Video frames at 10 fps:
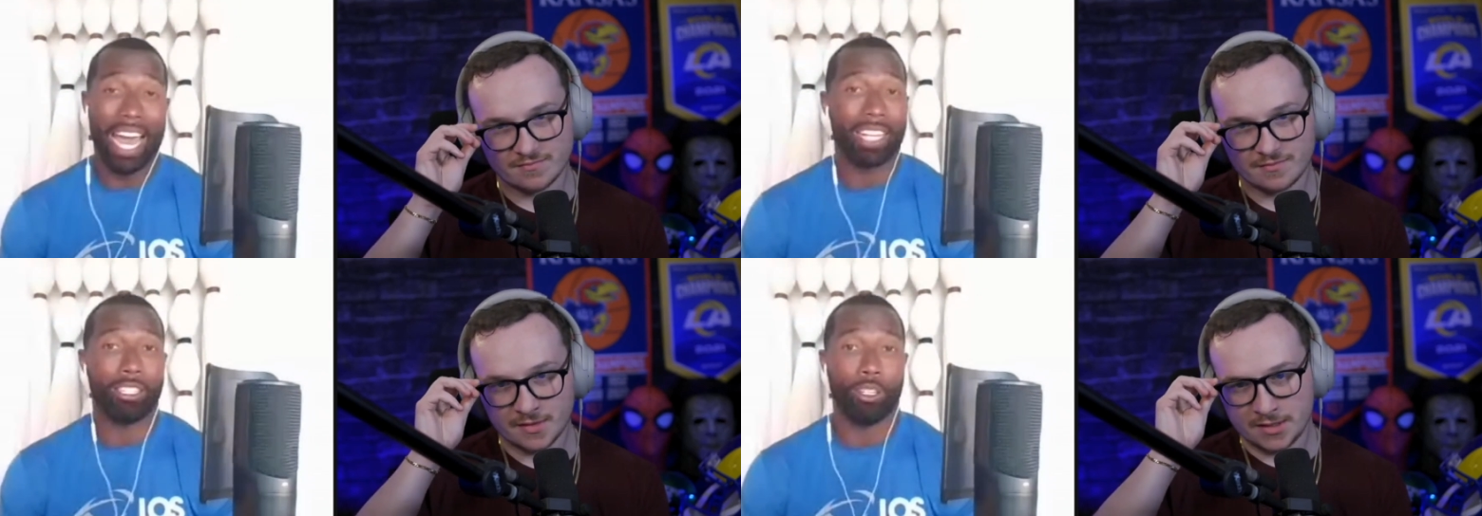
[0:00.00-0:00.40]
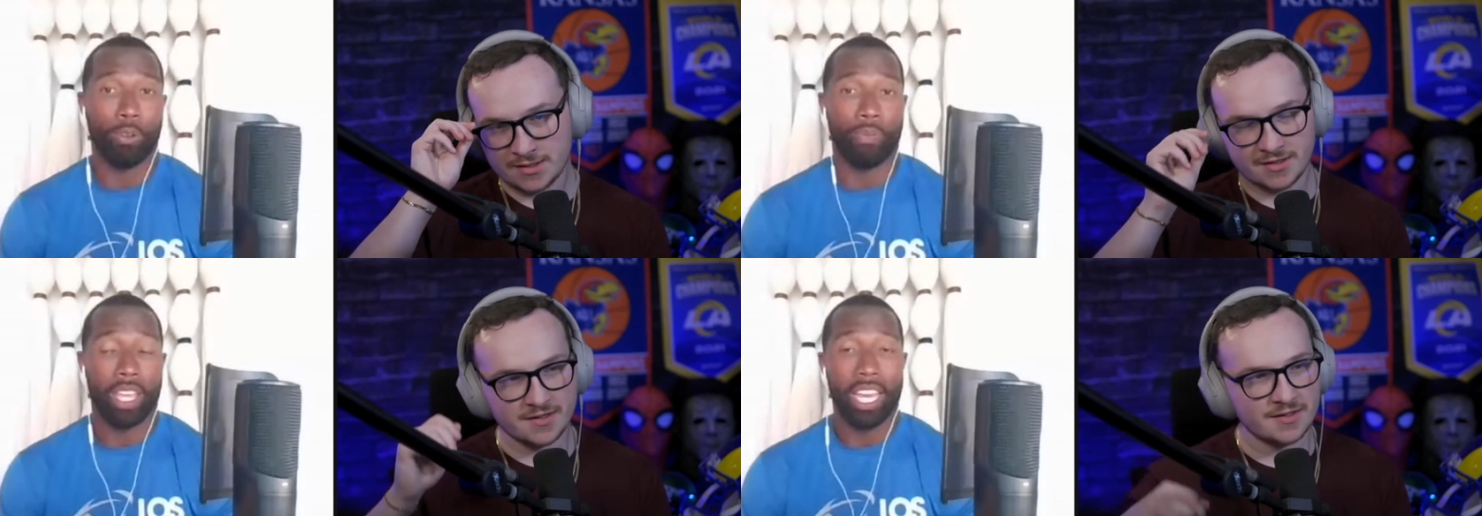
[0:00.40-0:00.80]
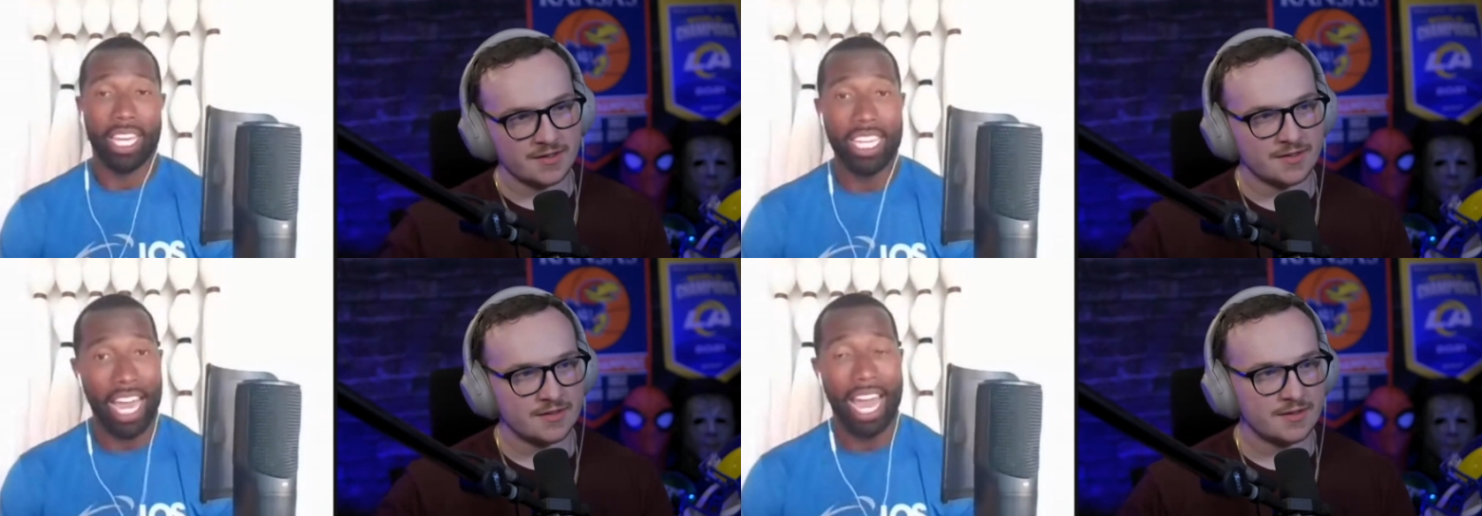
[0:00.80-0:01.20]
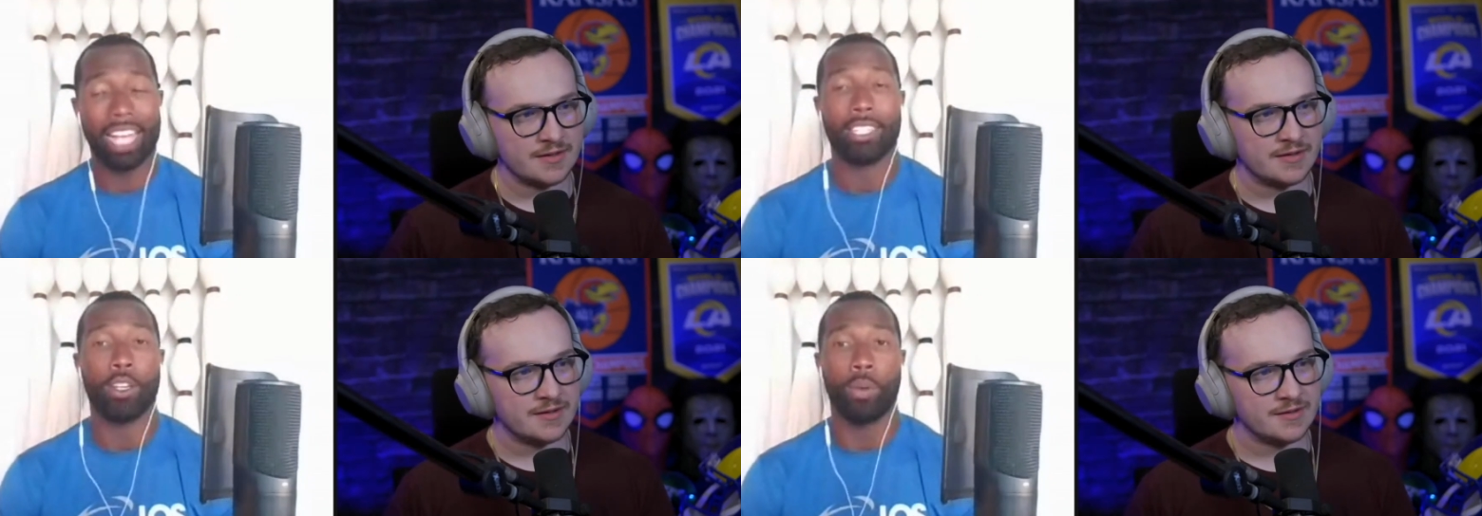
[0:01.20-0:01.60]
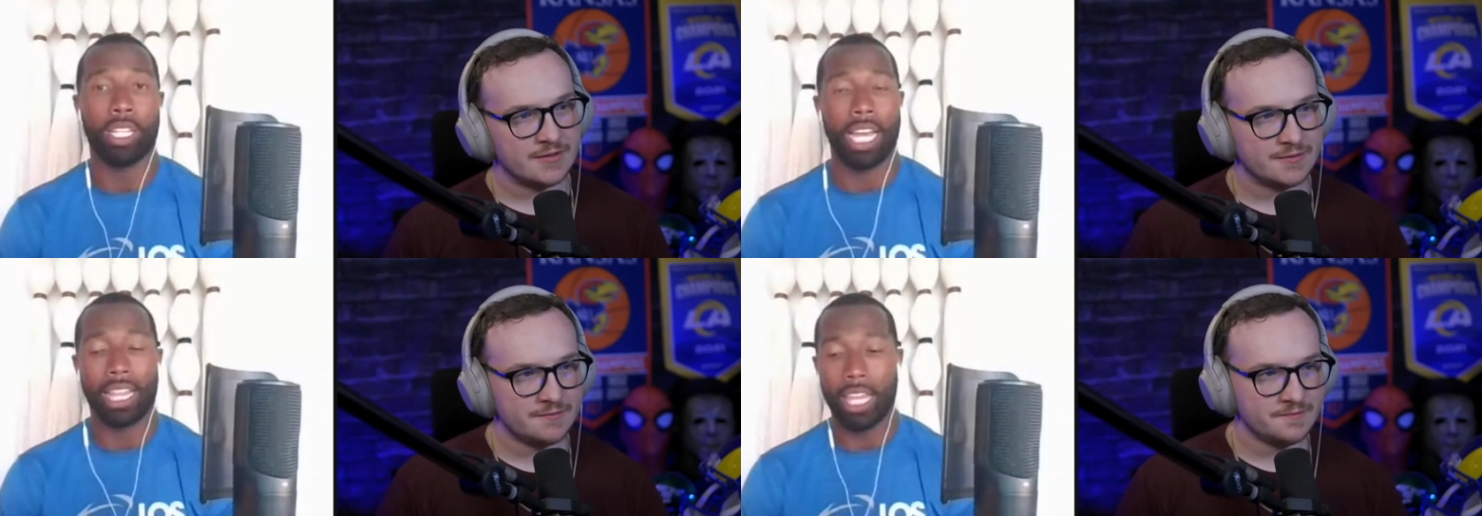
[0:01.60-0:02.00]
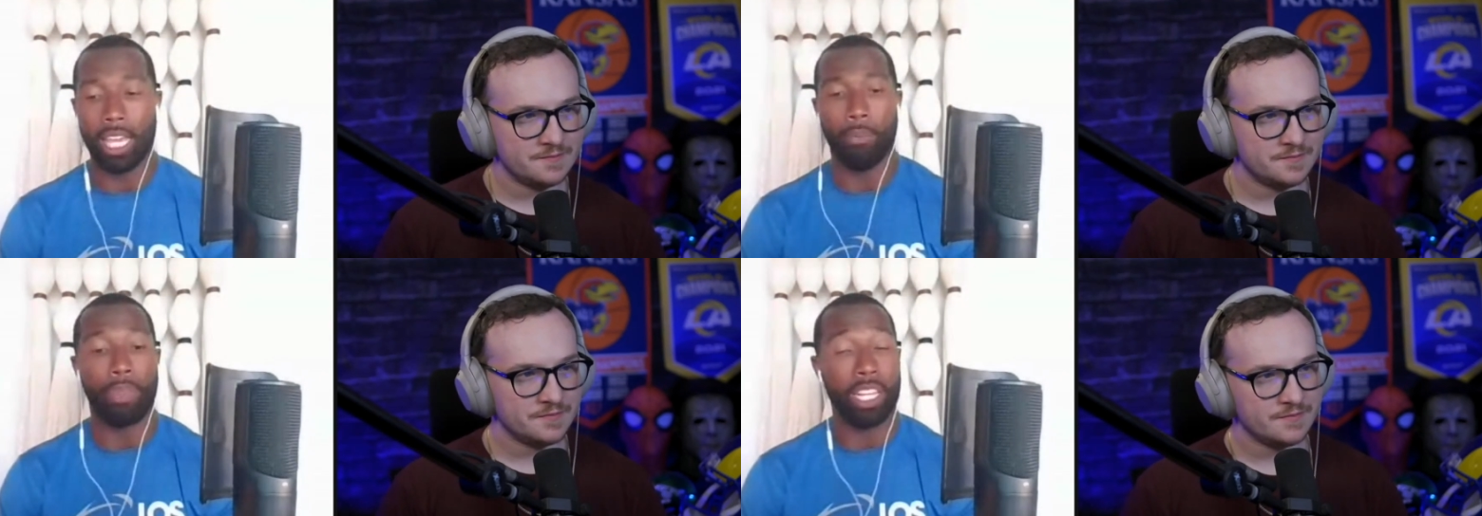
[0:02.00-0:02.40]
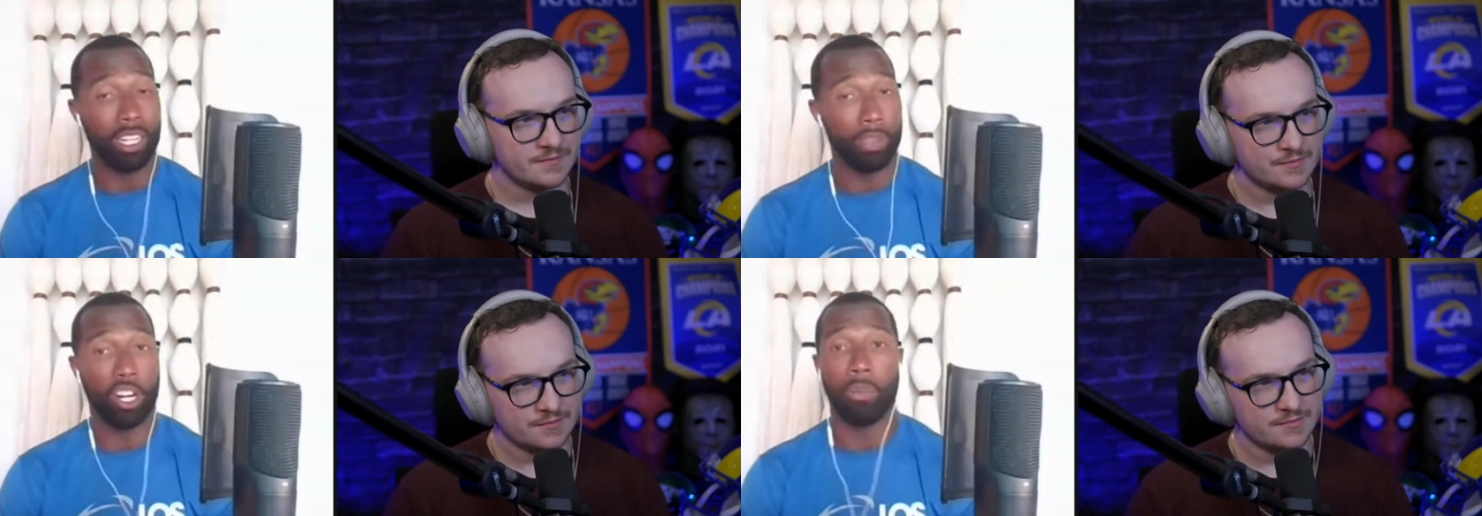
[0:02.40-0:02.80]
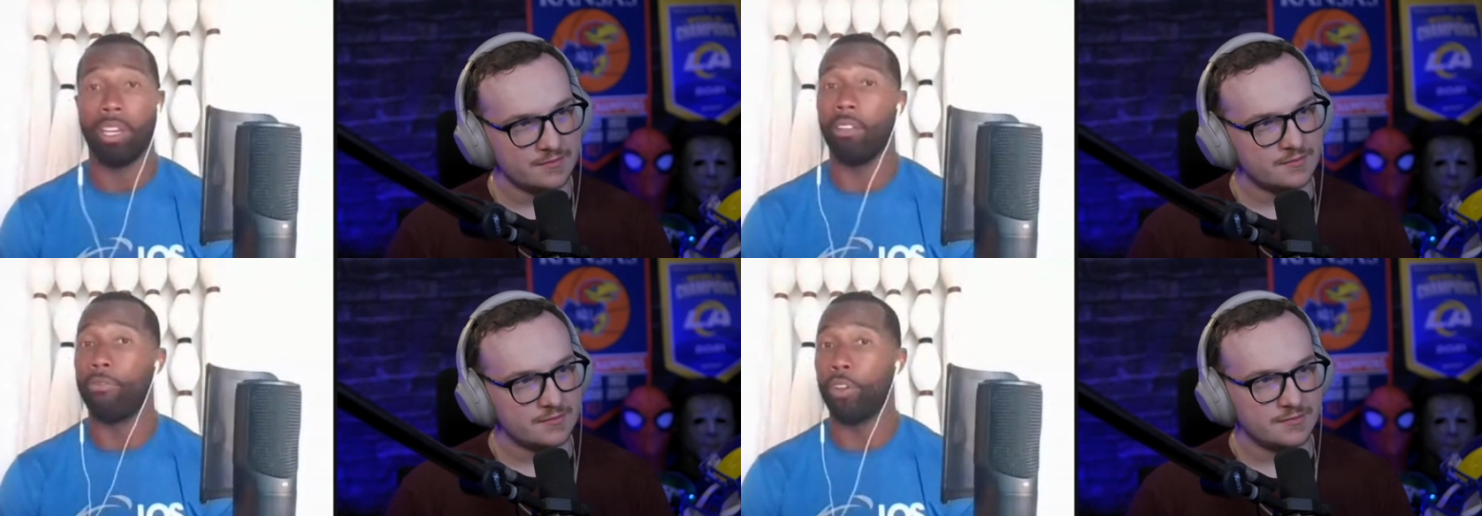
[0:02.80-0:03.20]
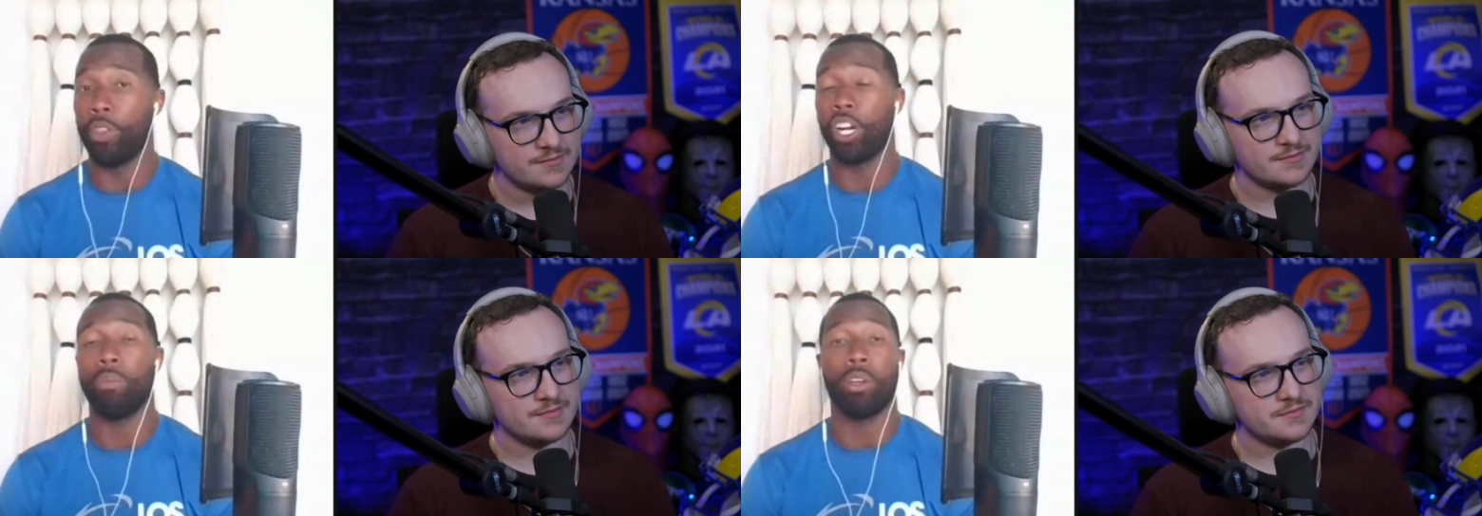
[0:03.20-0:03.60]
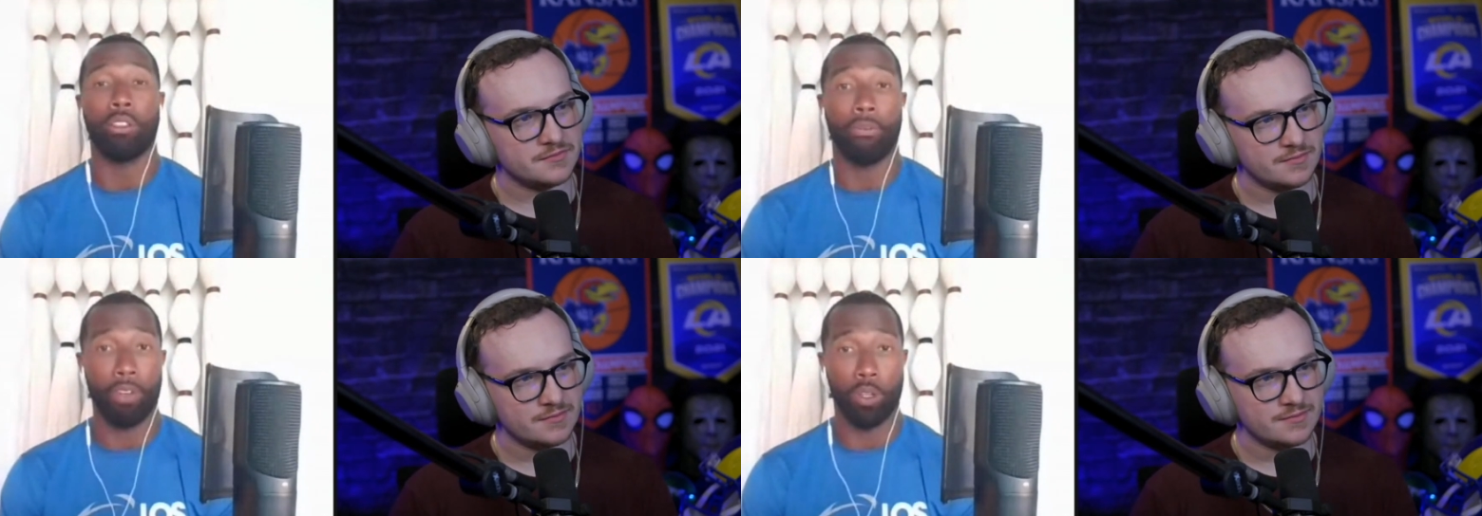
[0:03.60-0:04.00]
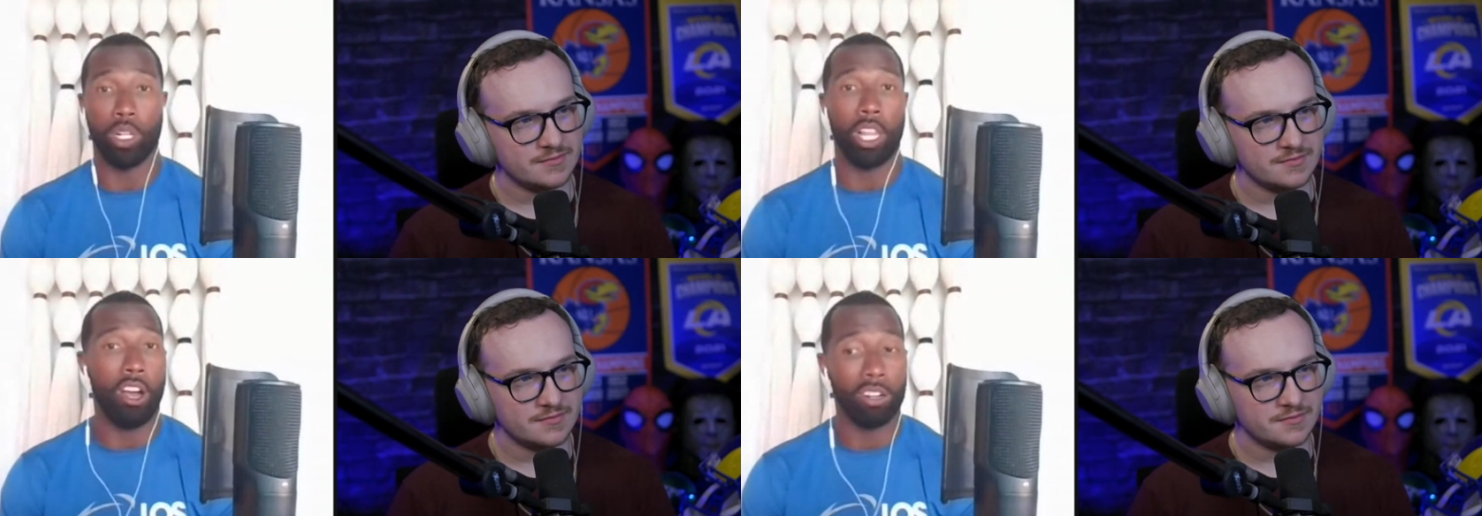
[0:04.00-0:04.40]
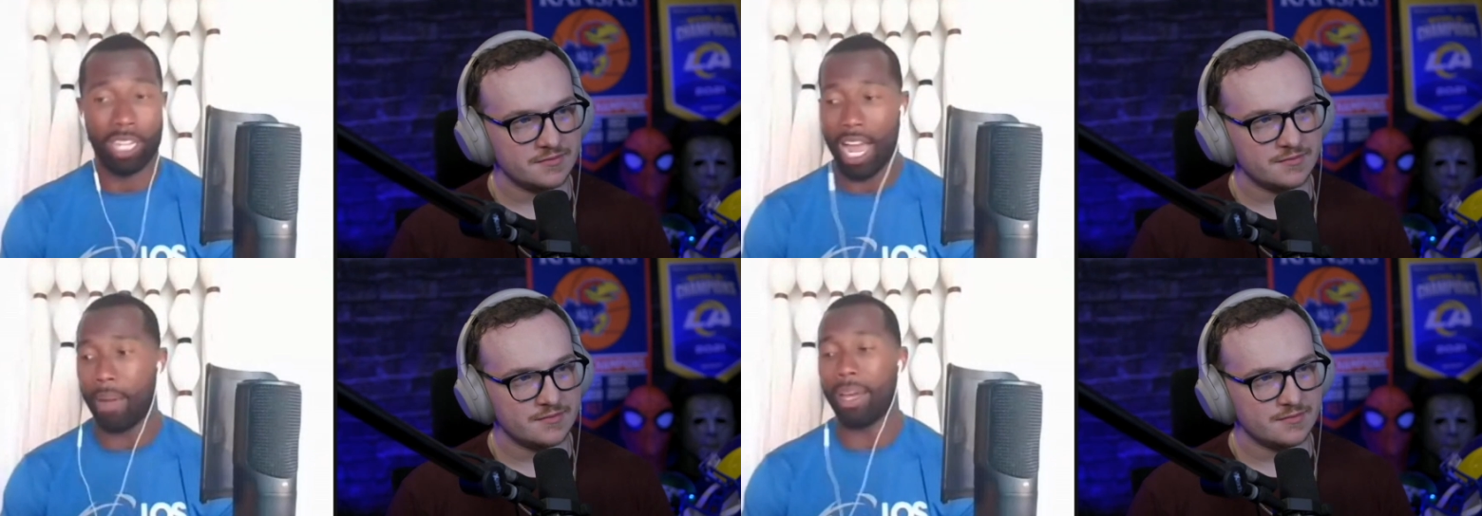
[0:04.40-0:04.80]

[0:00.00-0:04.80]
Speaker 1: He has to he has to because I think they're going to be on the they're going to be on the field a long time.